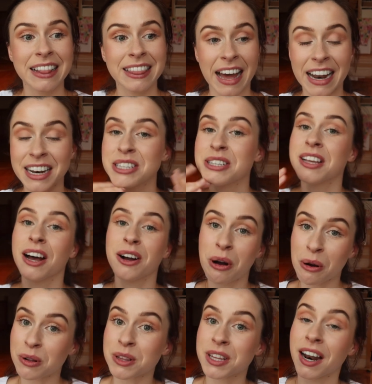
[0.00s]
that is a
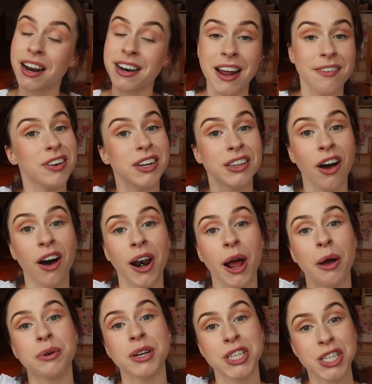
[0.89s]
goal that I never
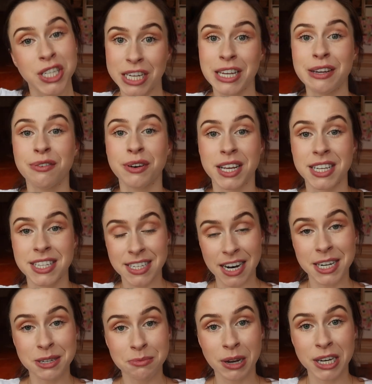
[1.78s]
thought I would achieve when I
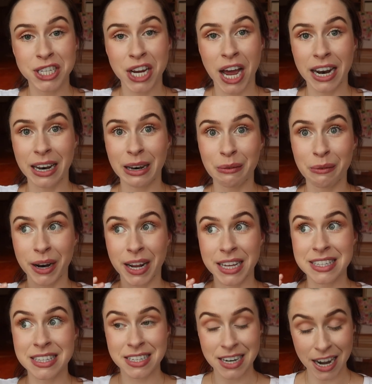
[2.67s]
started my channel, when
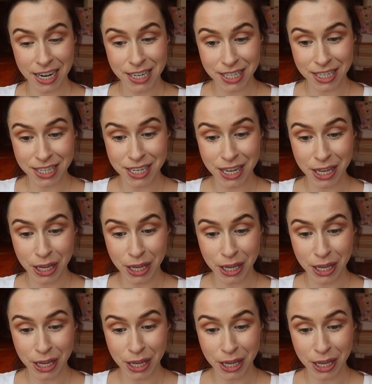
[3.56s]
I started